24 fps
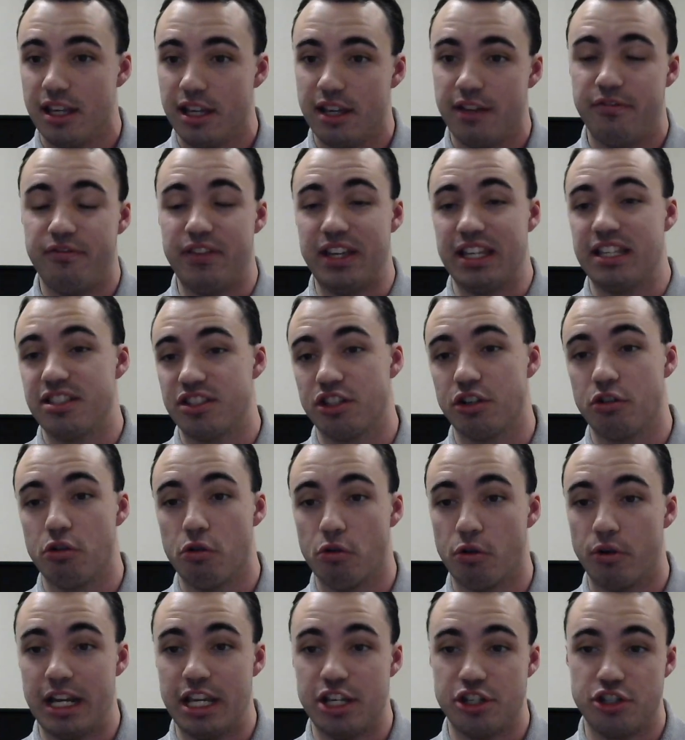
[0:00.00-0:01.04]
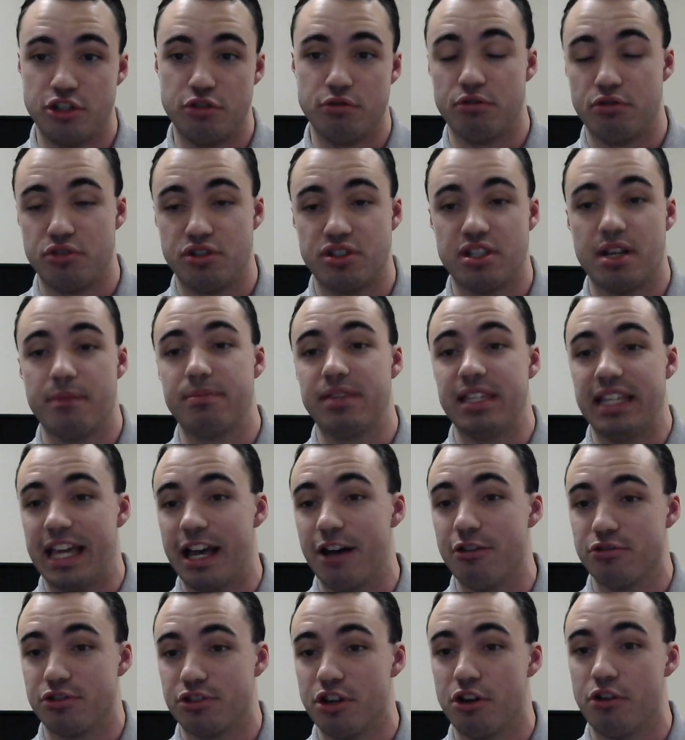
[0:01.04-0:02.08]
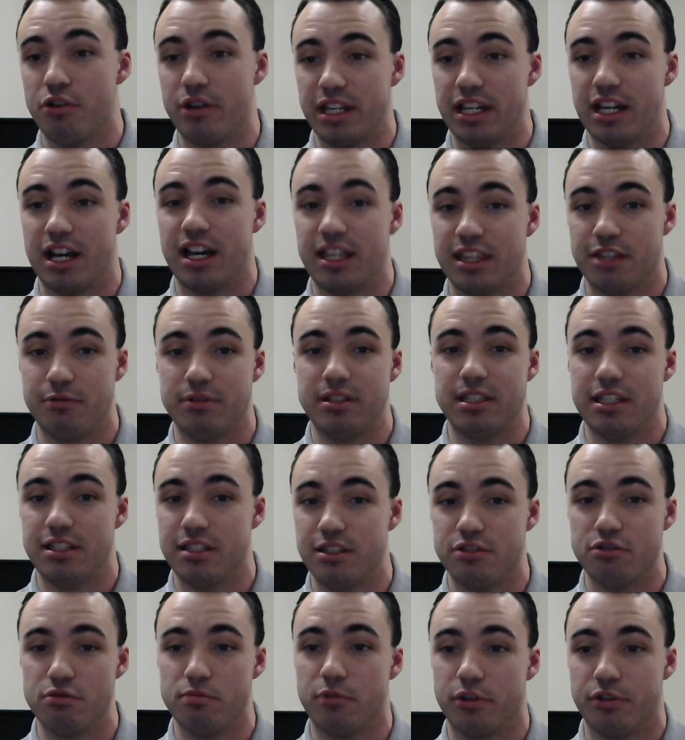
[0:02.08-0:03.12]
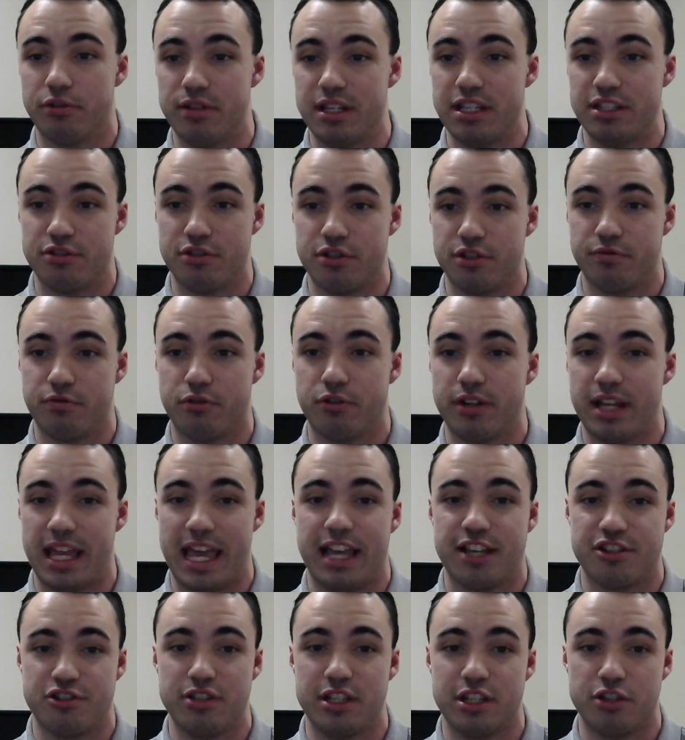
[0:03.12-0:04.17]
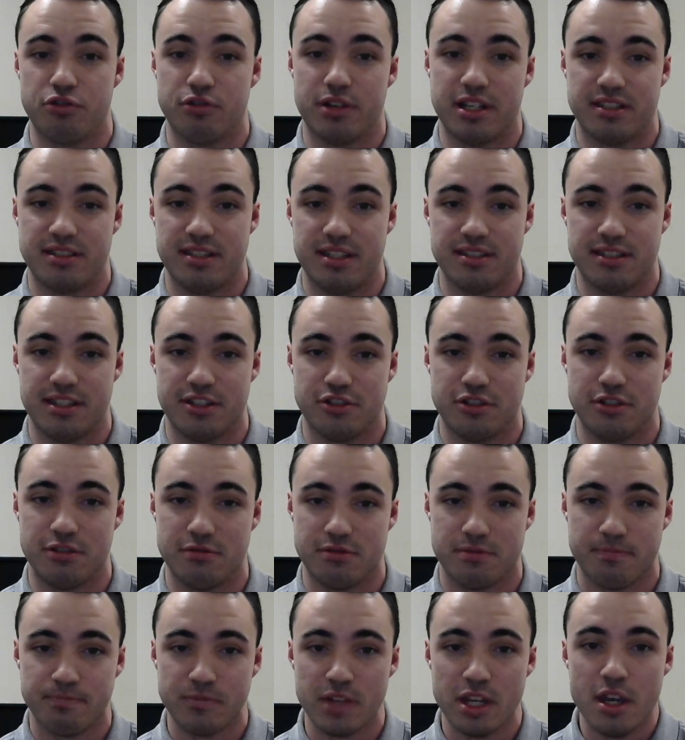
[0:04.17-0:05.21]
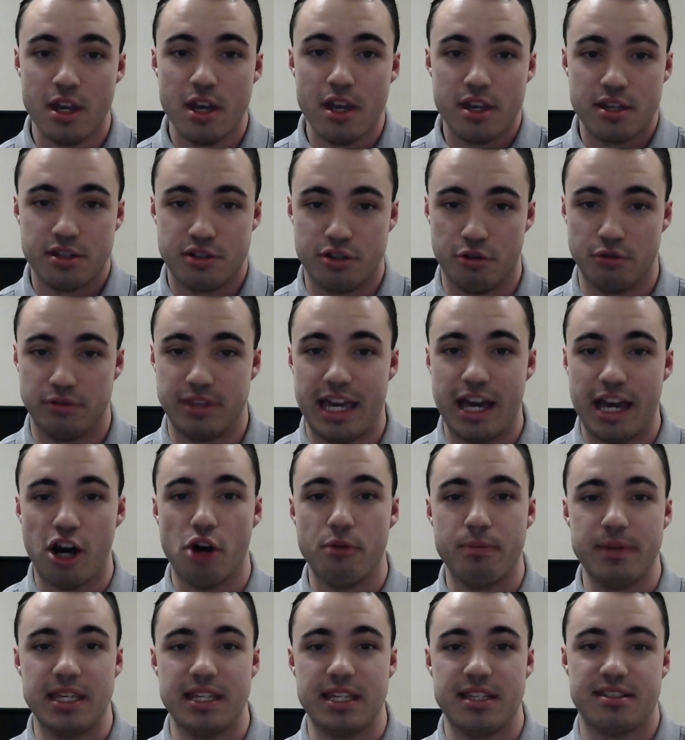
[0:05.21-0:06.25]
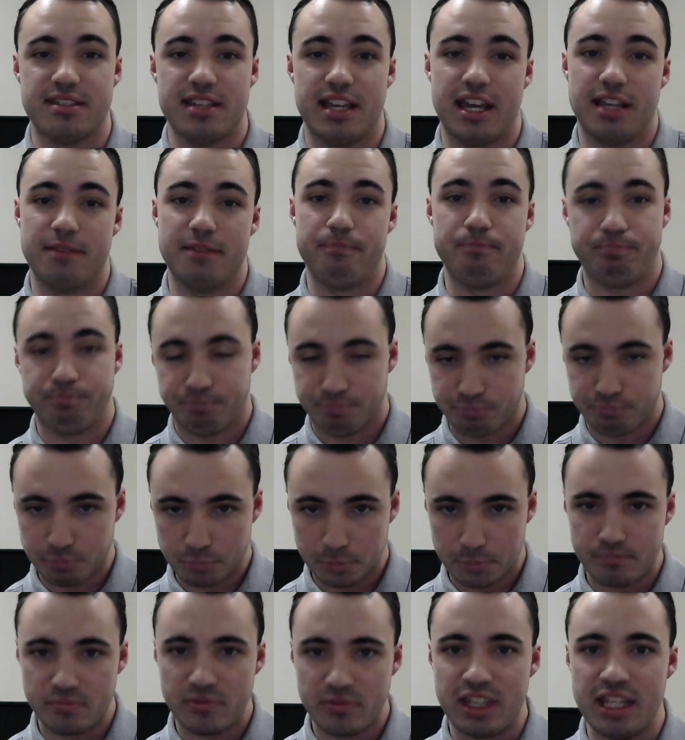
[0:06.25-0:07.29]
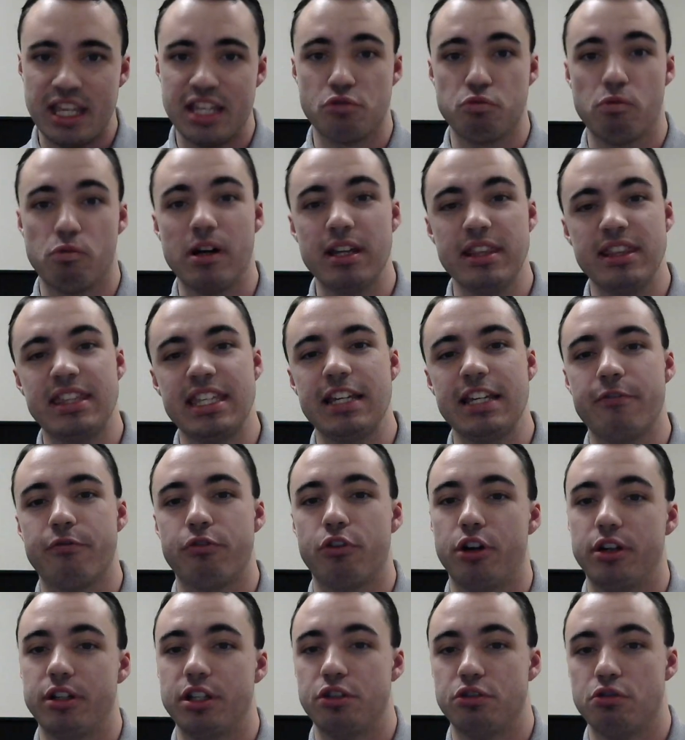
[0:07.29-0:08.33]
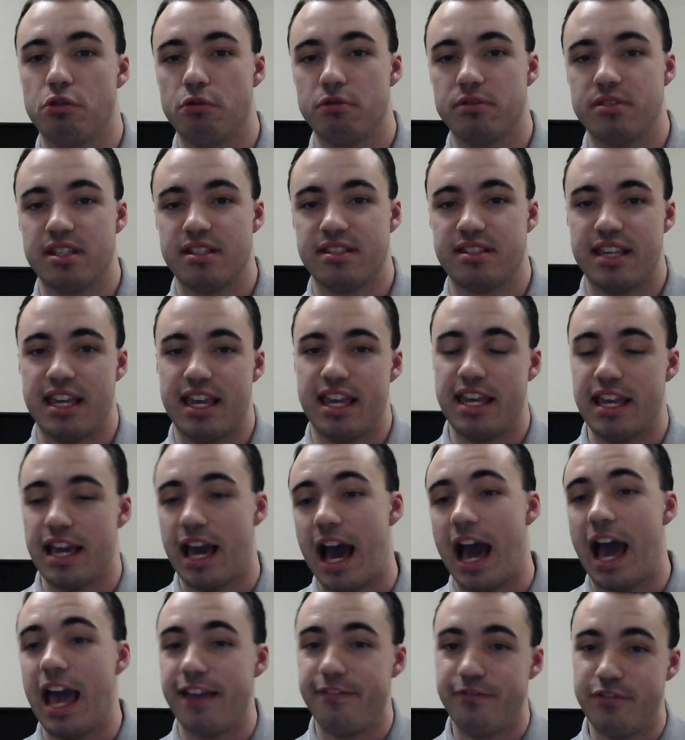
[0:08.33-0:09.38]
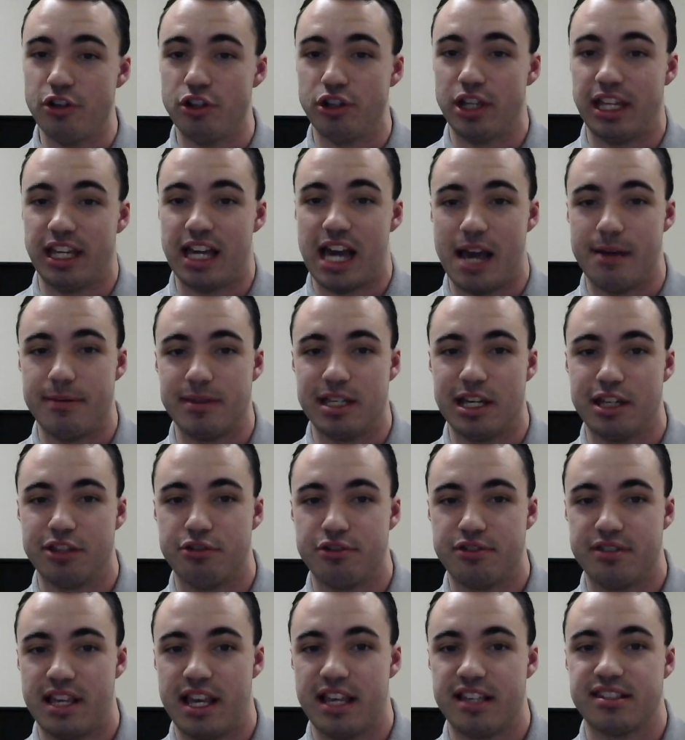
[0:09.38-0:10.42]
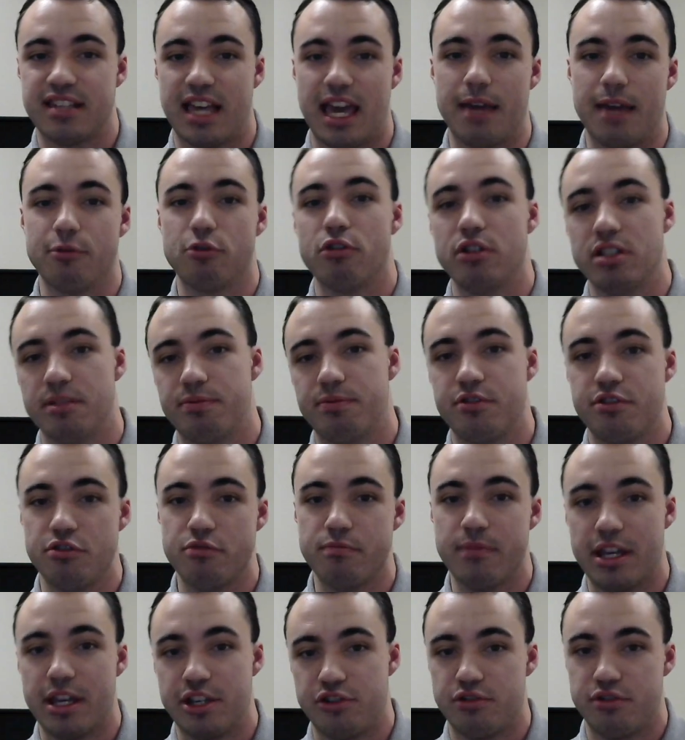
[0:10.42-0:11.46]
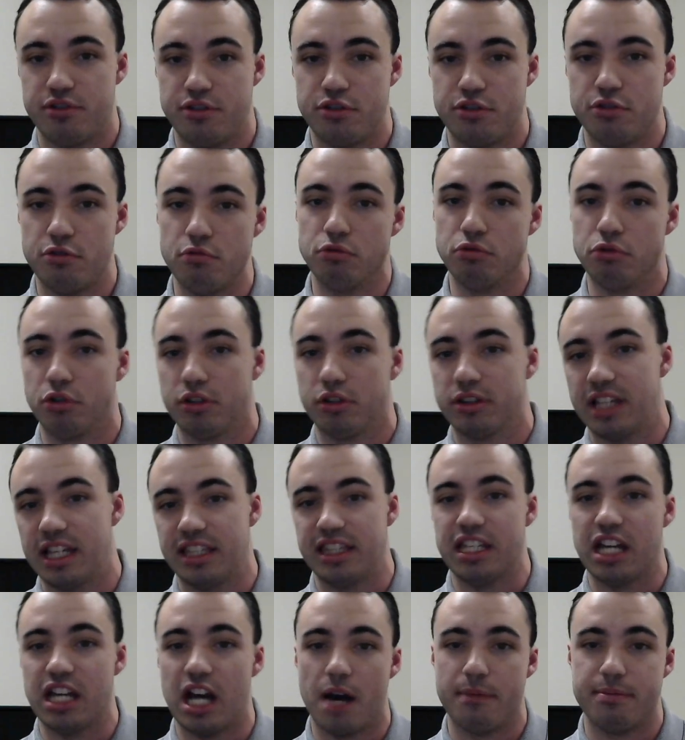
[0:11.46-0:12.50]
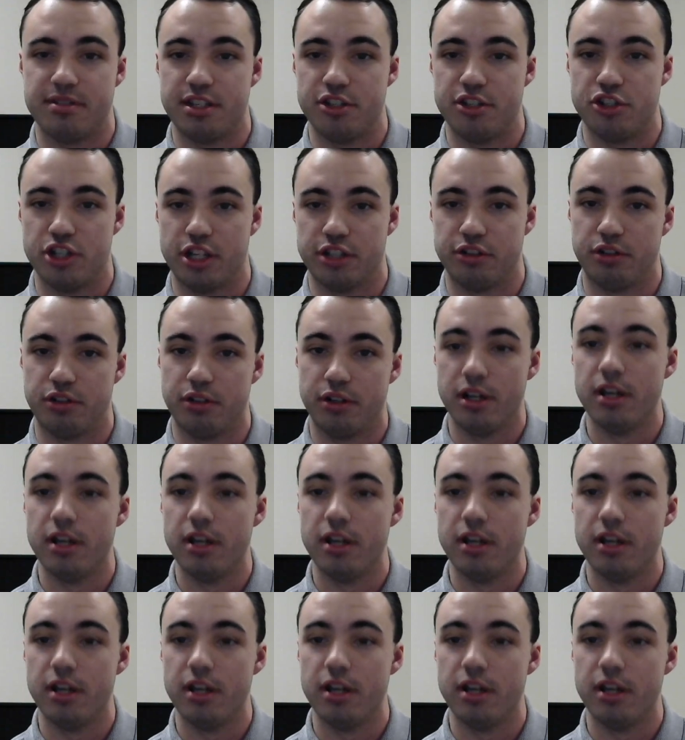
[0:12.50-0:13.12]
fix the core issue. There's something else going on that we need to do more research for to actually address these issues. So that all being said, it's one thing for an adult to say, I feel like I'm the other sex, I'm going to pursue measures to look like the opposite gender.